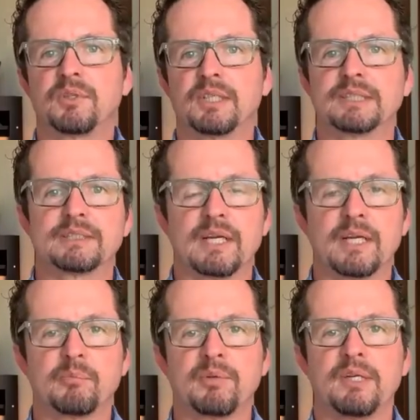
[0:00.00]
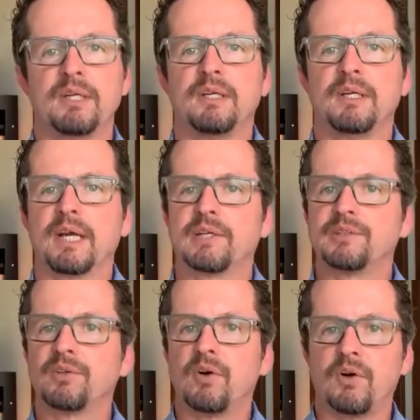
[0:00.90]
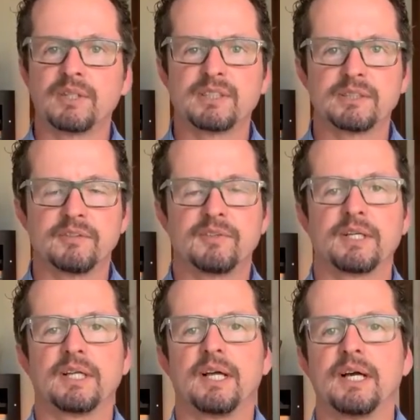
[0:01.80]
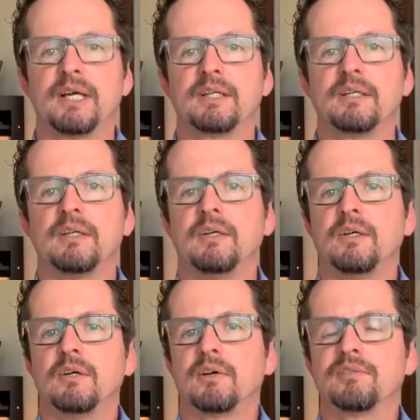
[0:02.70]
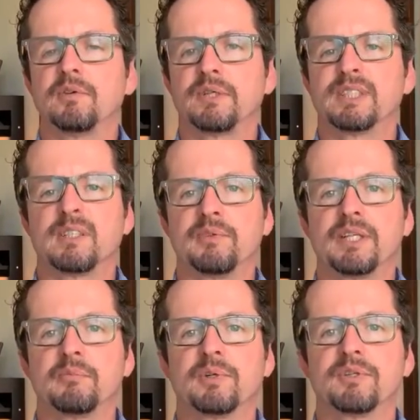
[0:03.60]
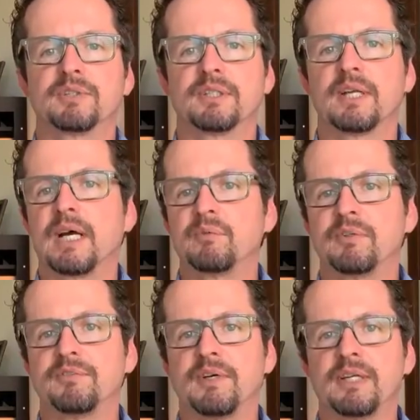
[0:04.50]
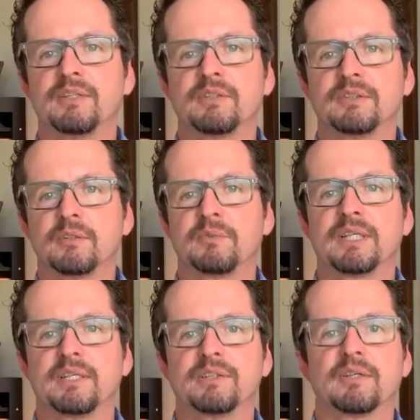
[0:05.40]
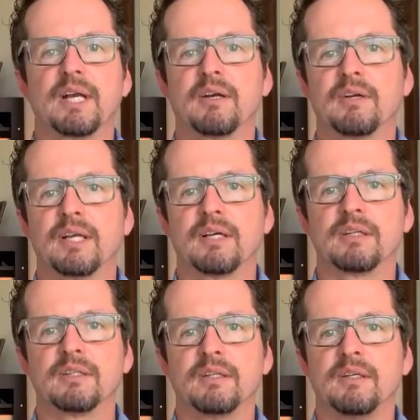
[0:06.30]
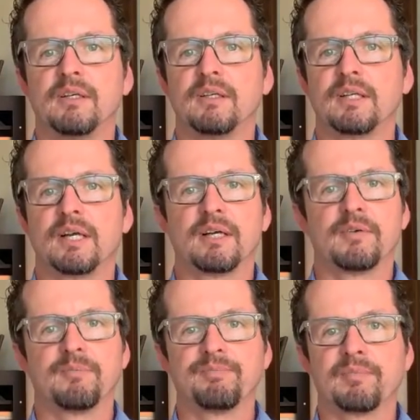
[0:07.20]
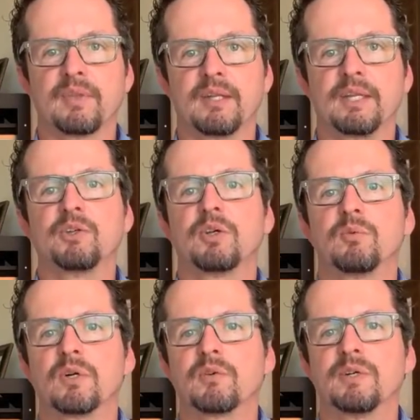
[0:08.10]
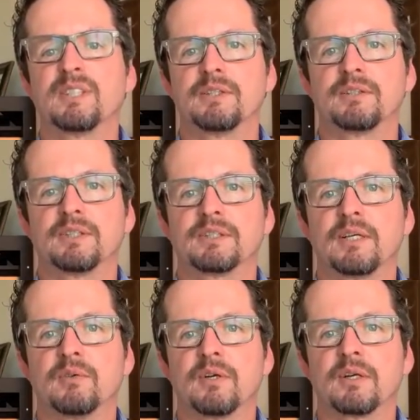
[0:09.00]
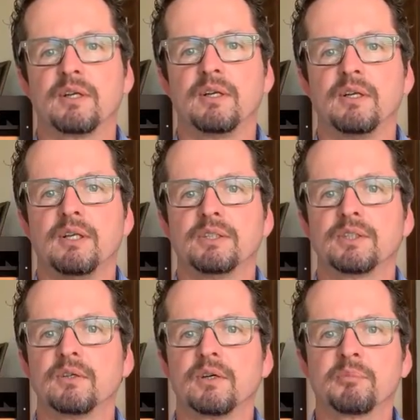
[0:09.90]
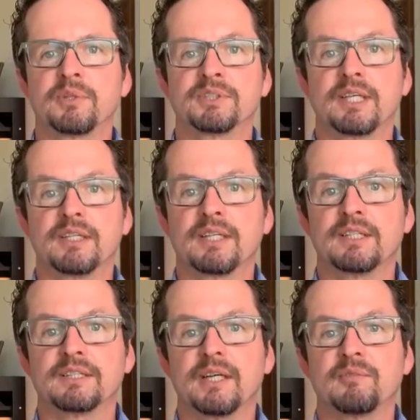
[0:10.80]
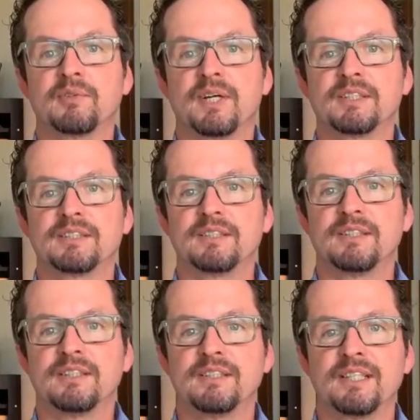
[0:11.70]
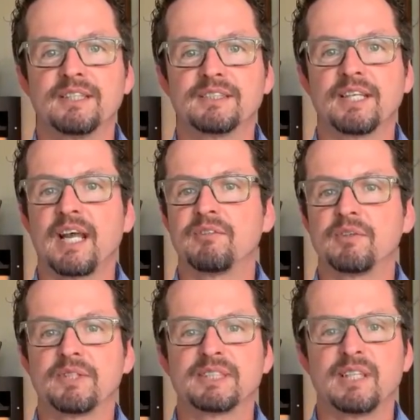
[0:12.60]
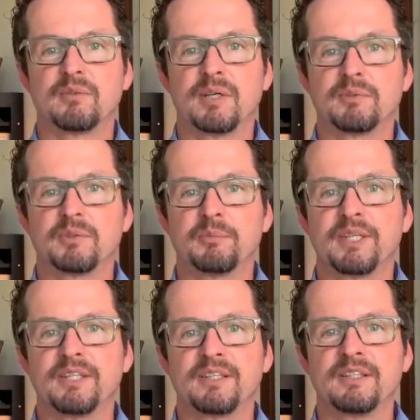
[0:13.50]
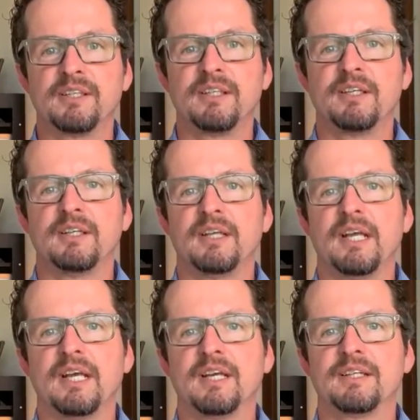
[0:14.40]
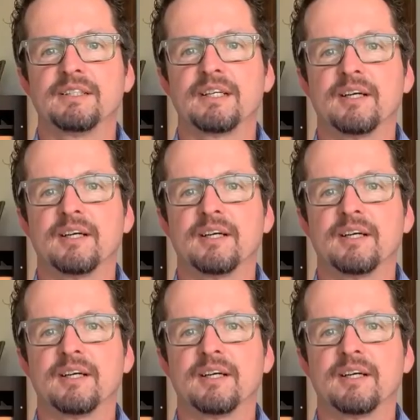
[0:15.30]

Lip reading: or a Skype. I can do all this stuff online. Or if you want somebody in person, I will find you somebody in your area that you can work with to do this kind of work. So I appreciate you taking the time to watch this. Every Wednesday at 1 we'll be here, and